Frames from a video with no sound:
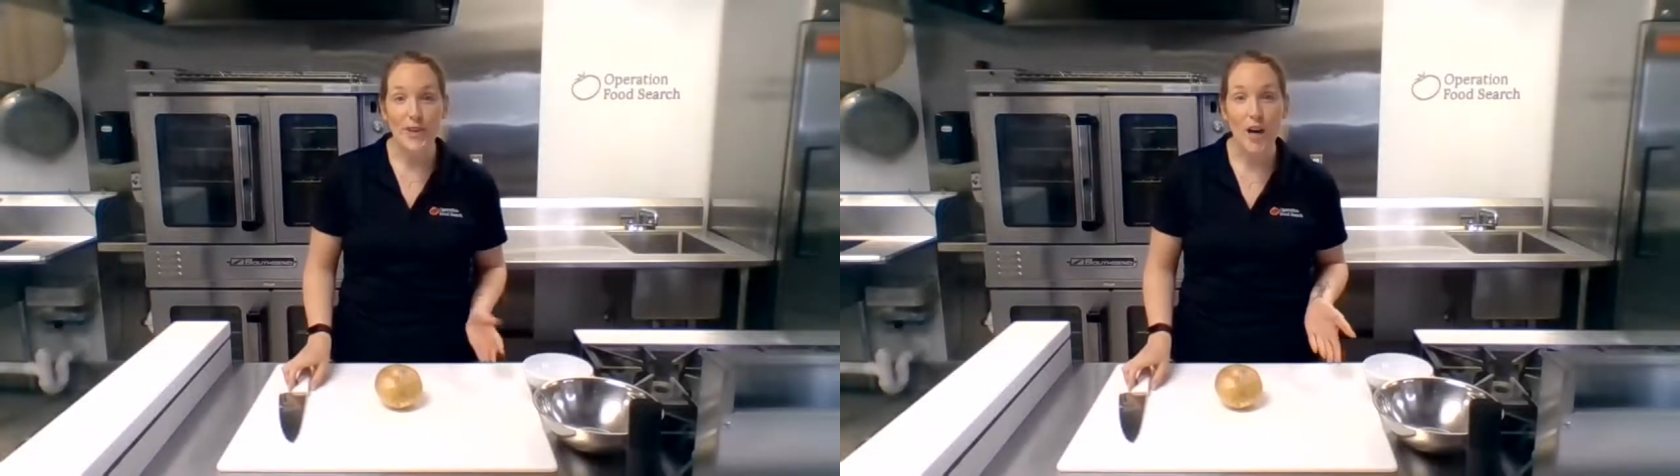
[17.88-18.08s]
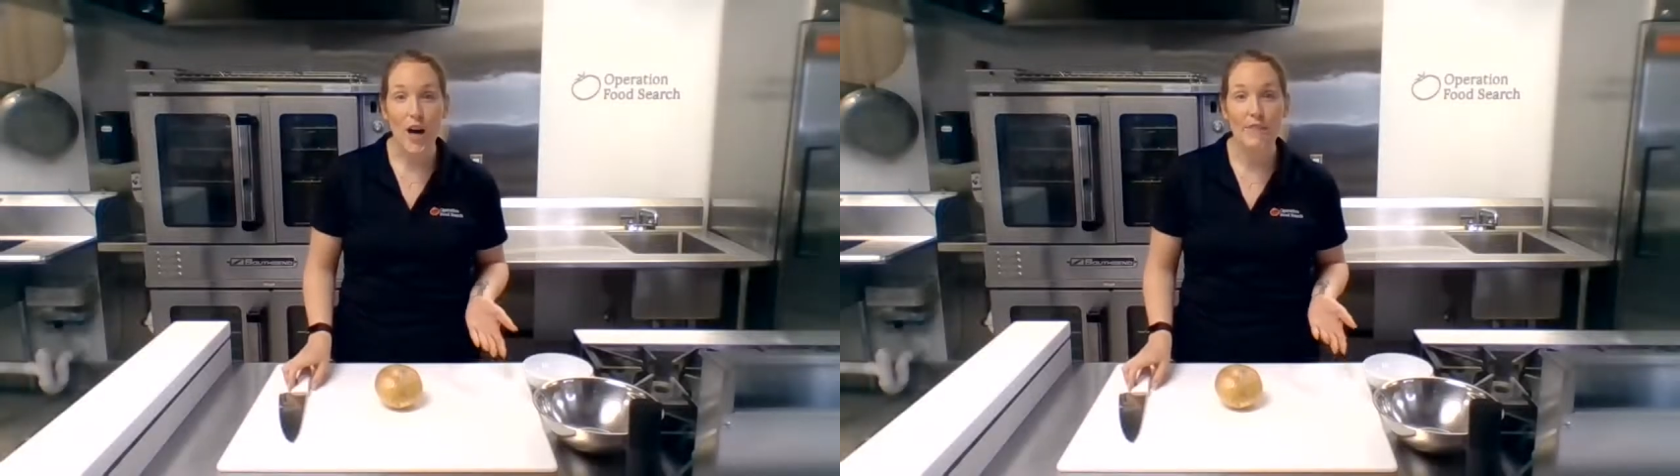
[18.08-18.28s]

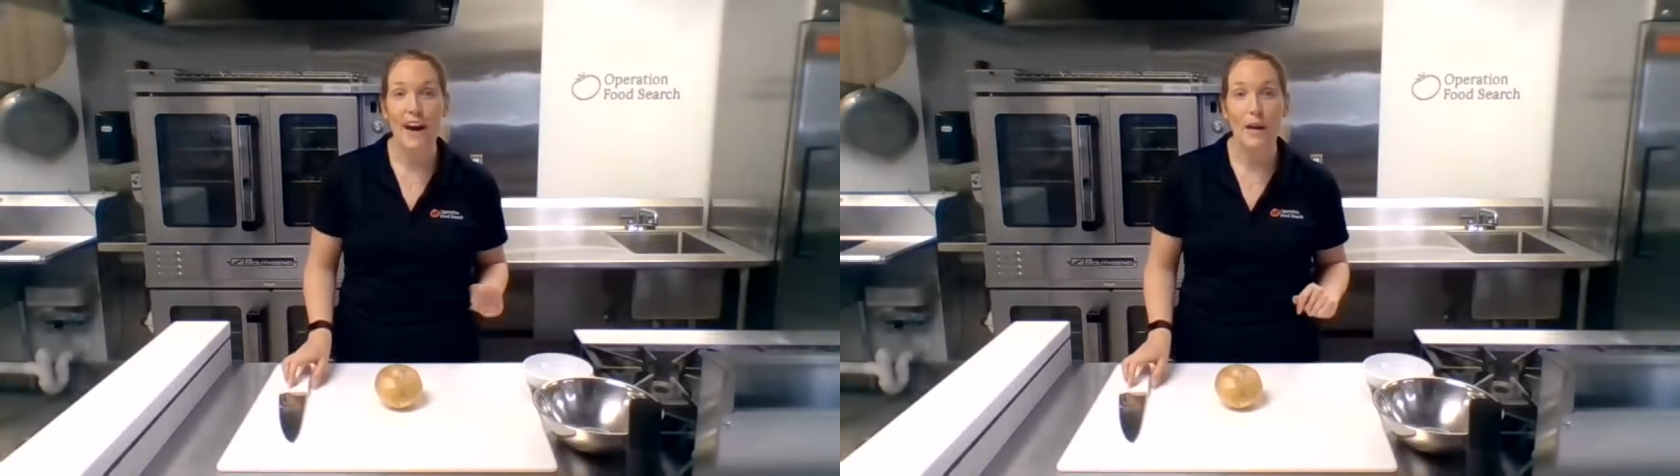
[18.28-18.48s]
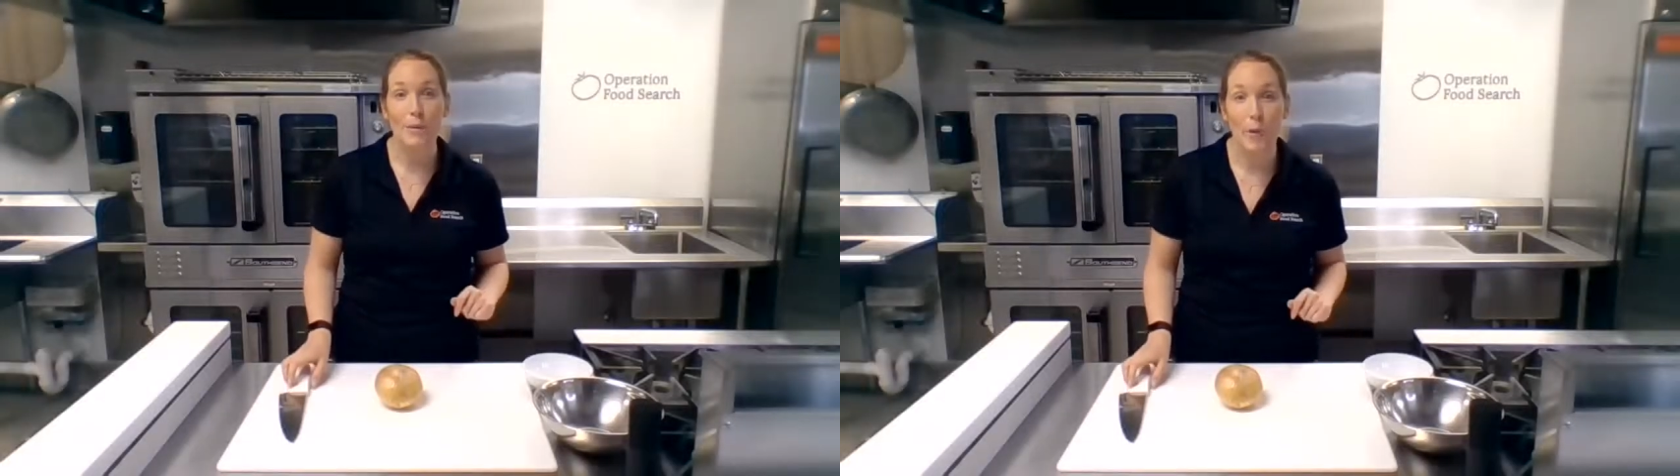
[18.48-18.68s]
off,
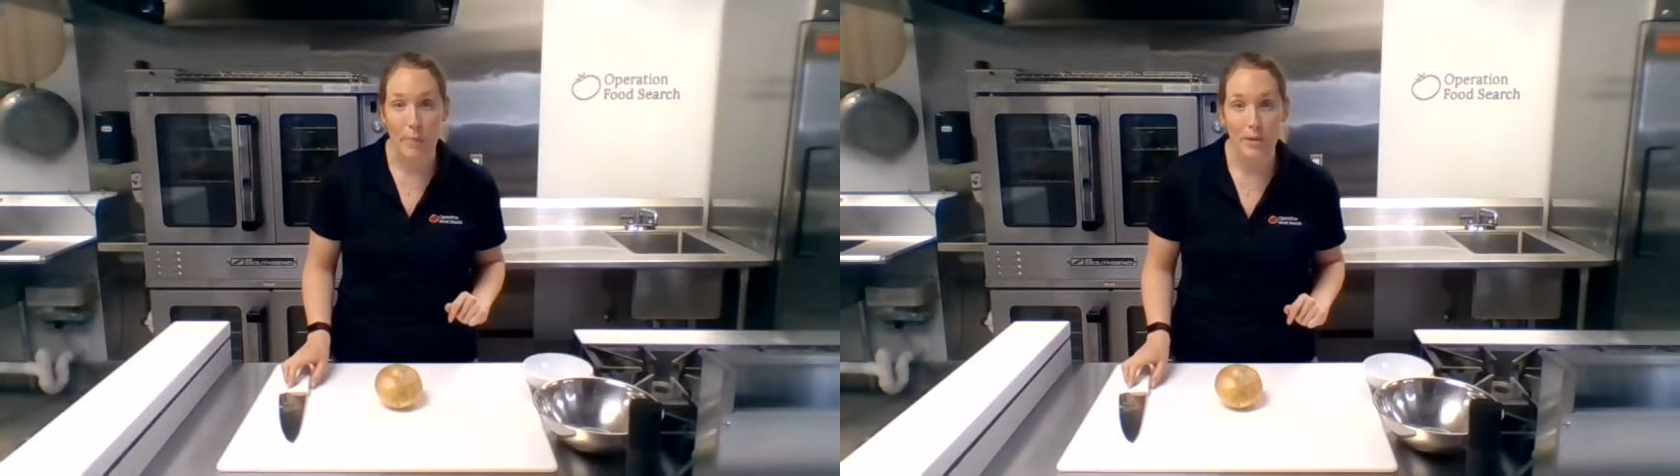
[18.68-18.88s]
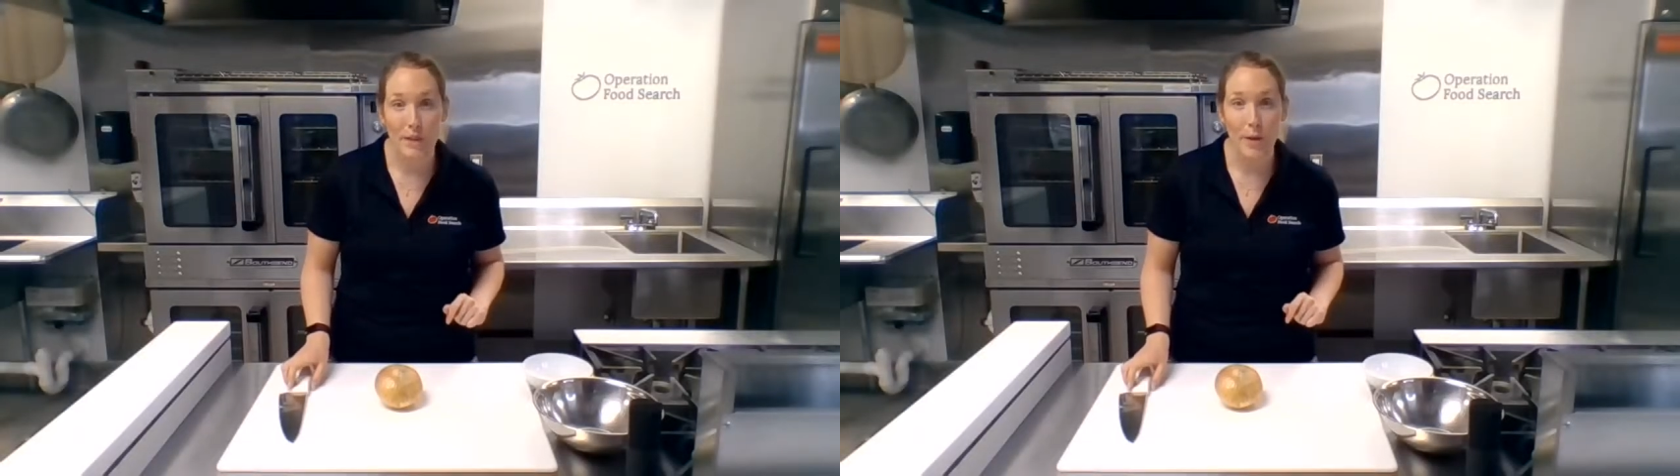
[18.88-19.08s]
how to
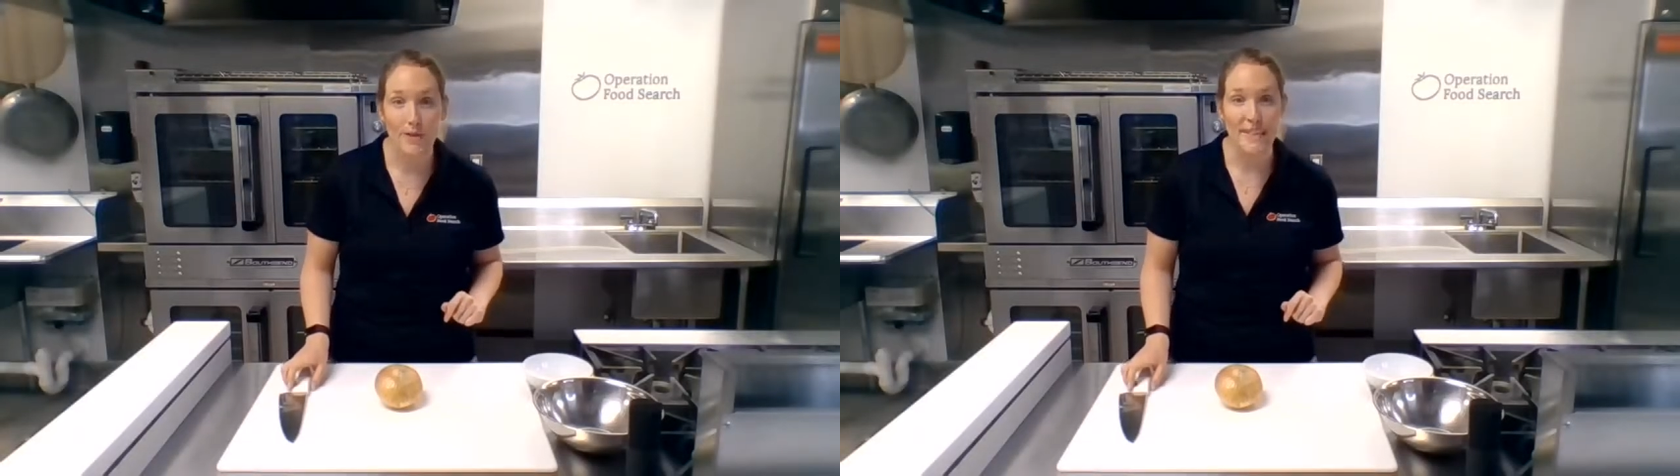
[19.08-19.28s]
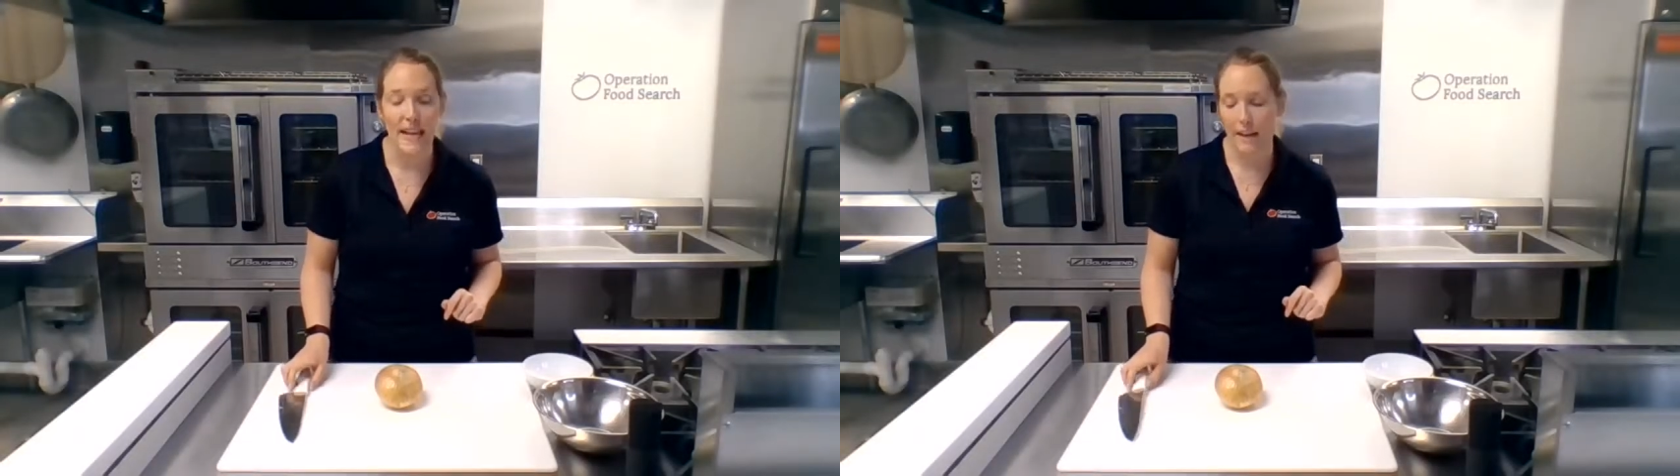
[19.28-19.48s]
properly
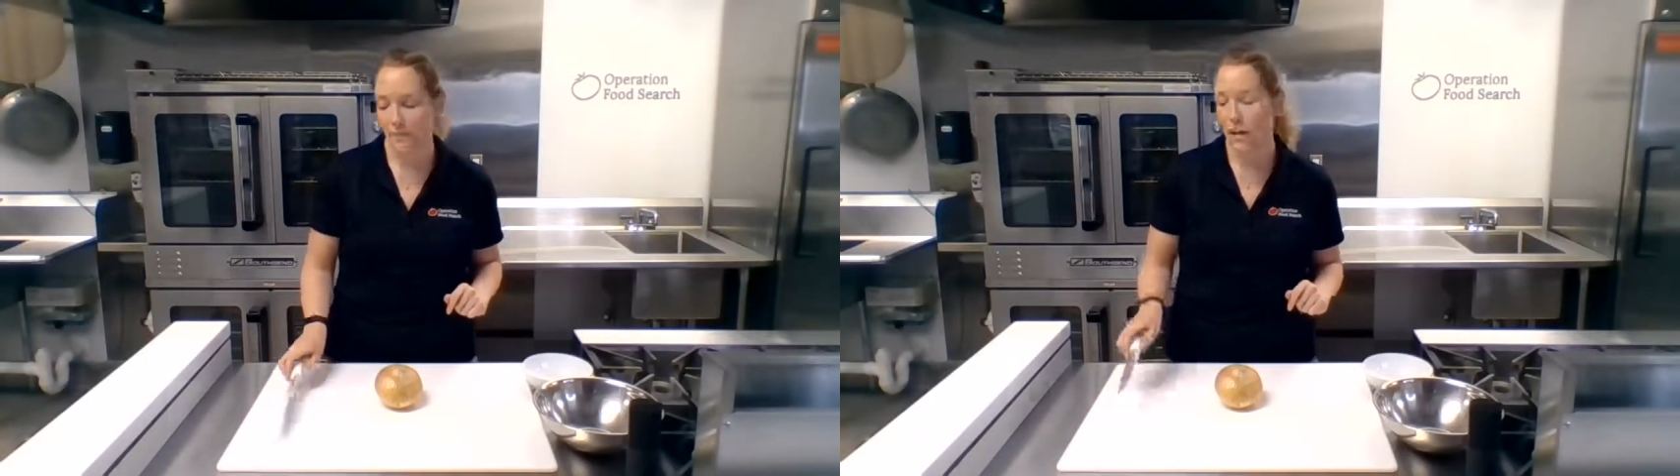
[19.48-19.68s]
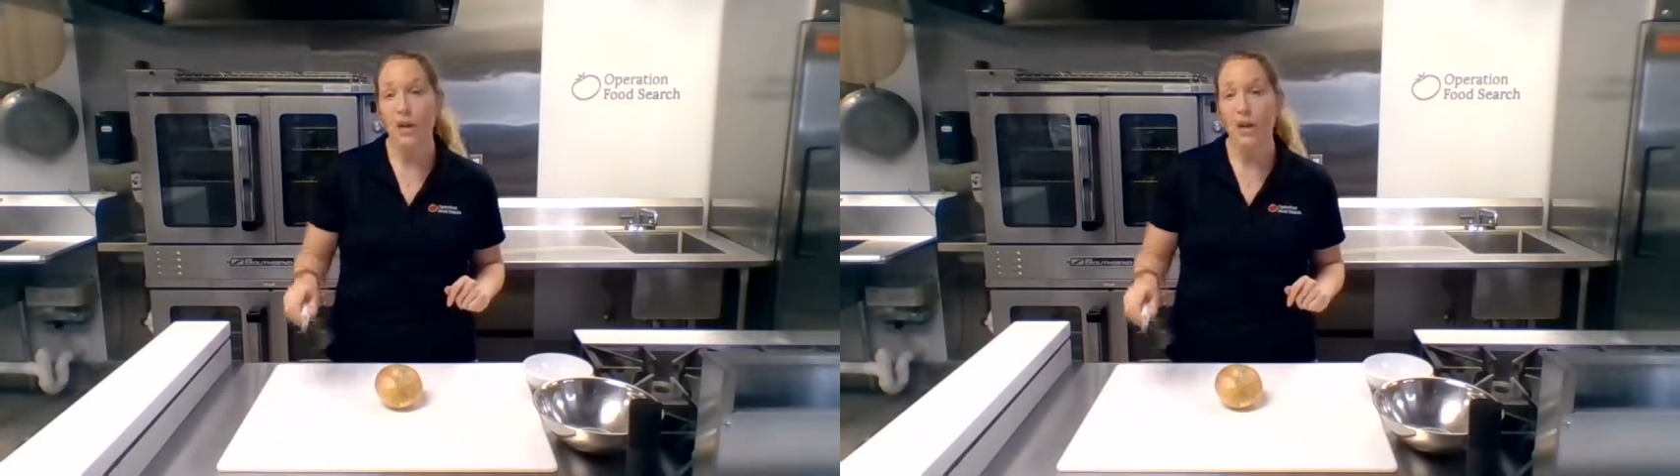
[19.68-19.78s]
hold a knife.